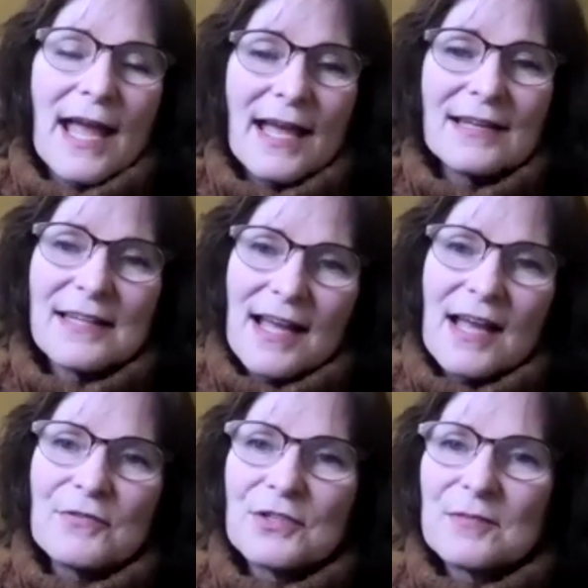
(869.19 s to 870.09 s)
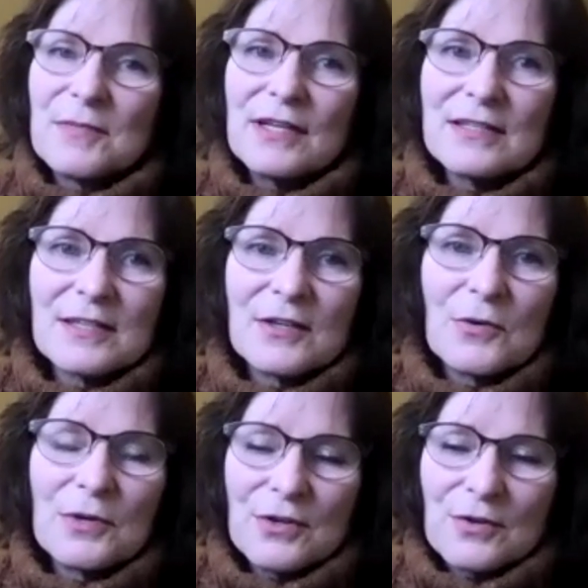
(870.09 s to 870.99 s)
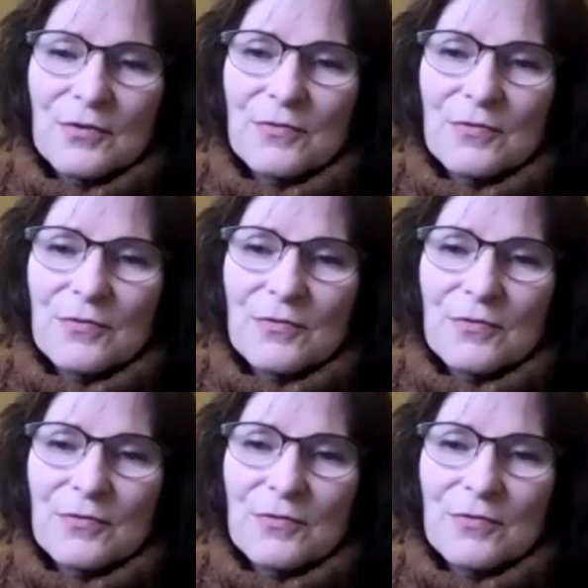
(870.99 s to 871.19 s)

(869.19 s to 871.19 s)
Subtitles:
And I have to admit, when you